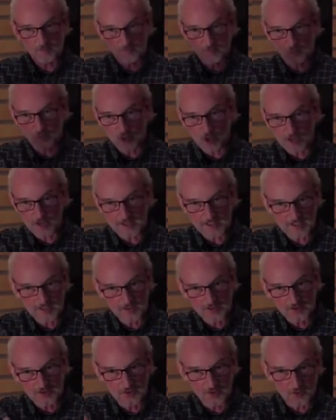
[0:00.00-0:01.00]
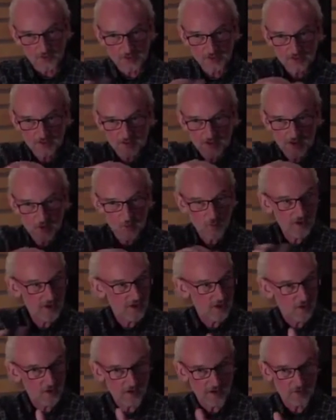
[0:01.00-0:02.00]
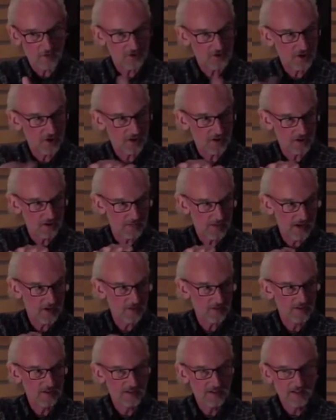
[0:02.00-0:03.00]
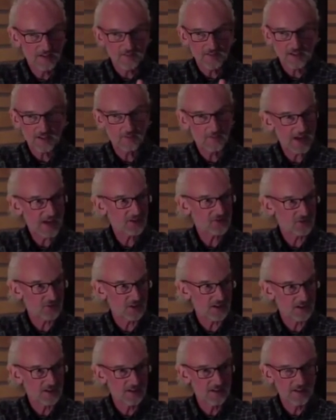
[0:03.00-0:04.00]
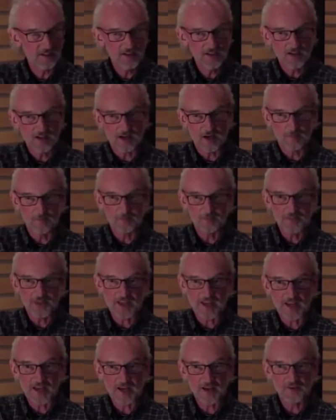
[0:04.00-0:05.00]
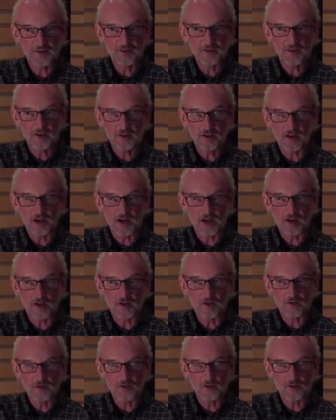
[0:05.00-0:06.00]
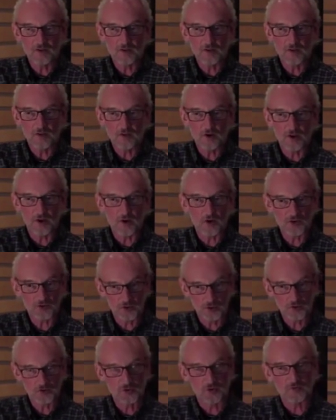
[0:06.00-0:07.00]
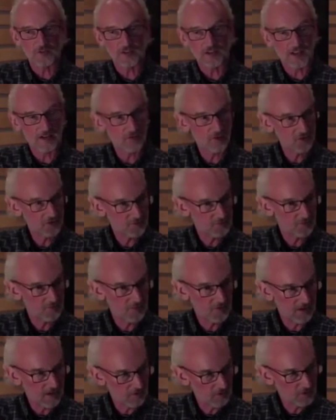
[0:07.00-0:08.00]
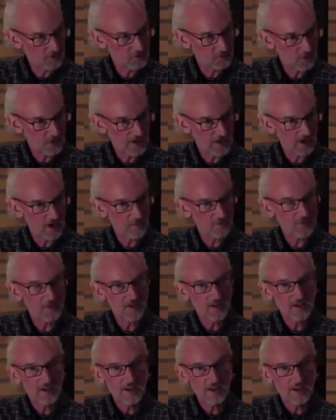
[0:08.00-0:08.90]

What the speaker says: brought into that window I was talking about in mastering, and also sort of levels brought up,